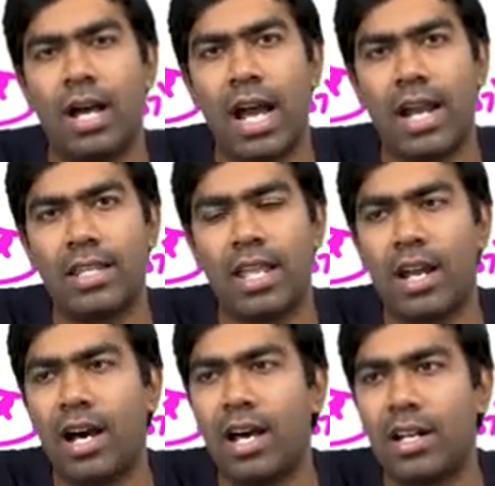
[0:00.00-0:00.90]
And there
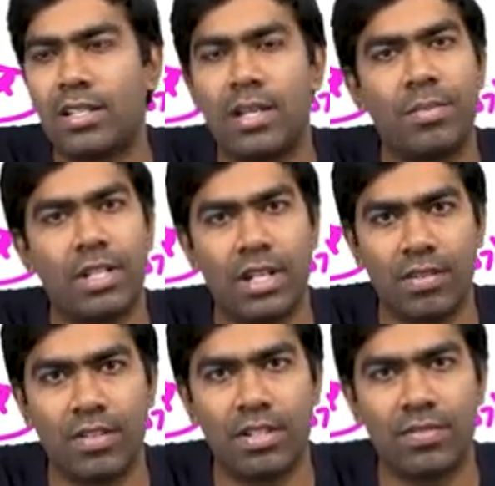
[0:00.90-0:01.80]
are some other
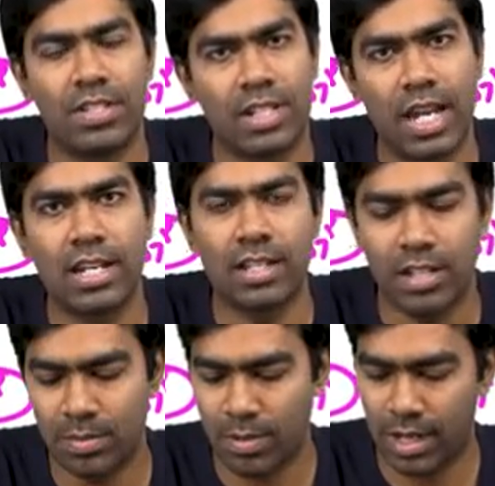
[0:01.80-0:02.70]
events which can
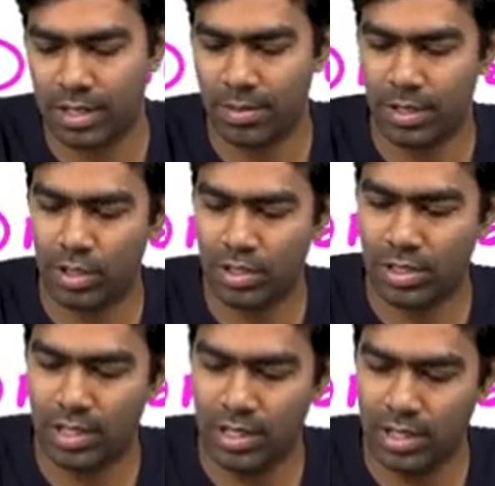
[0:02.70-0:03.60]
increase prolactin
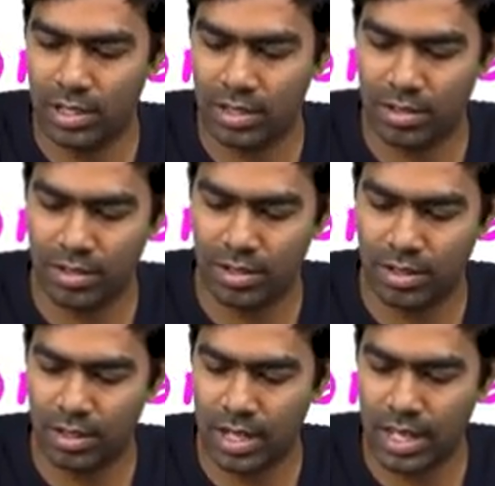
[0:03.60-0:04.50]
pathologically,
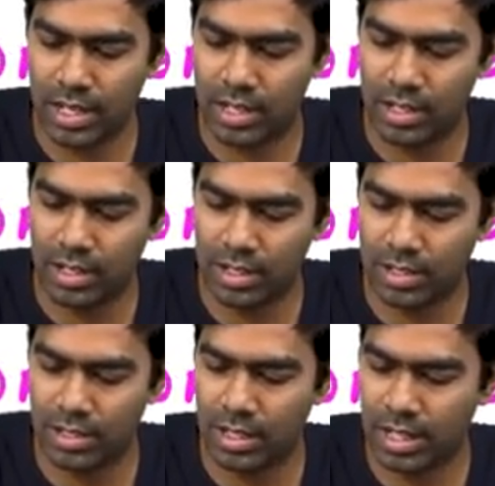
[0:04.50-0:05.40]
like
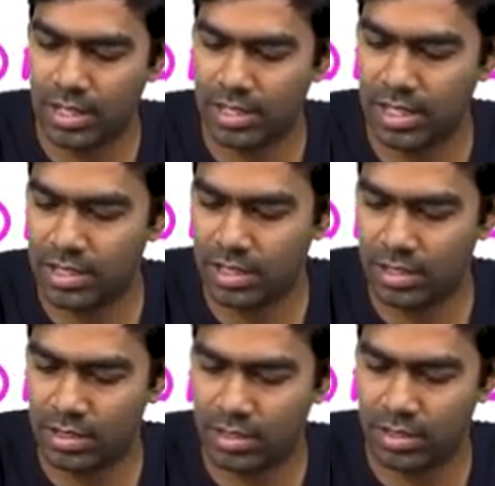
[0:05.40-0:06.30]
certain
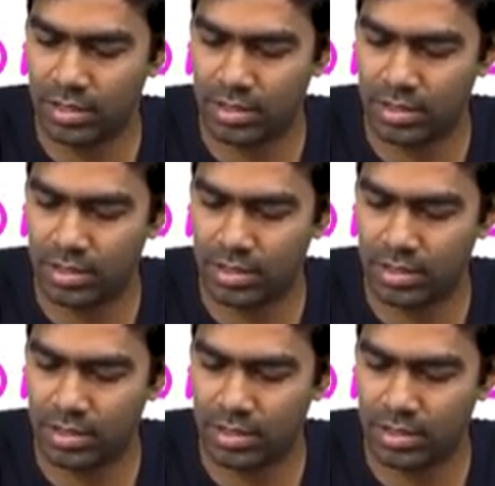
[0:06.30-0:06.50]
seizures